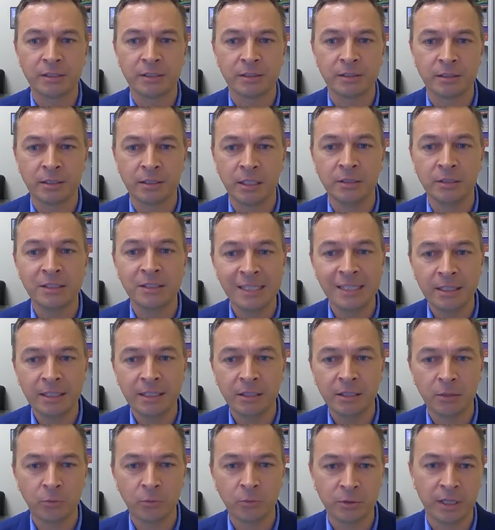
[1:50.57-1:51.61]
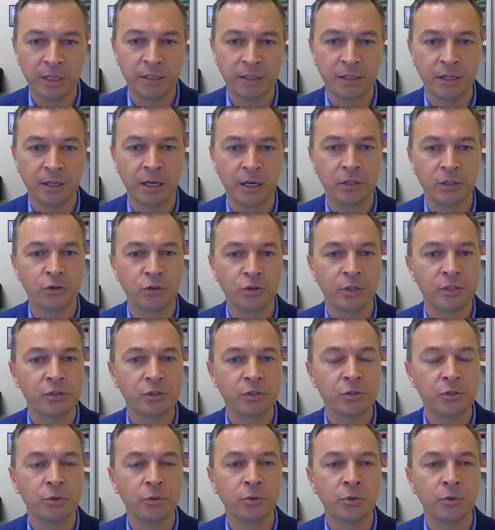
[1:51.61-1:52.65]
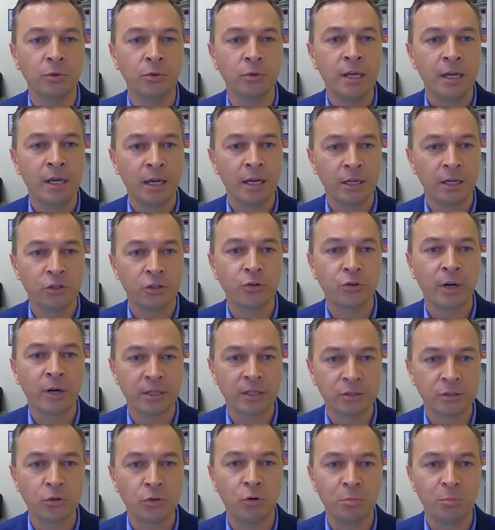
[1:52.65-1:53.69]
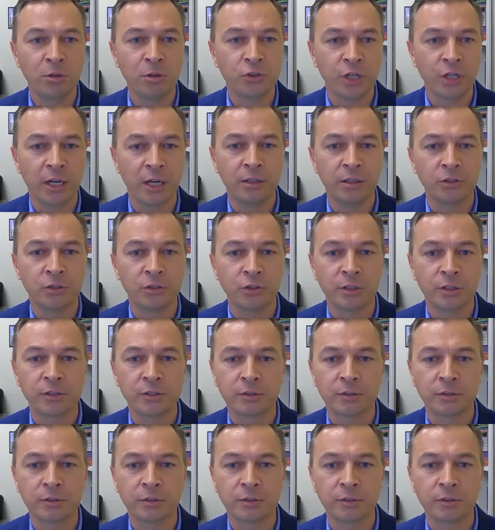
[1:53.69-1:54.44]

in dealing with other countries to address global challenges?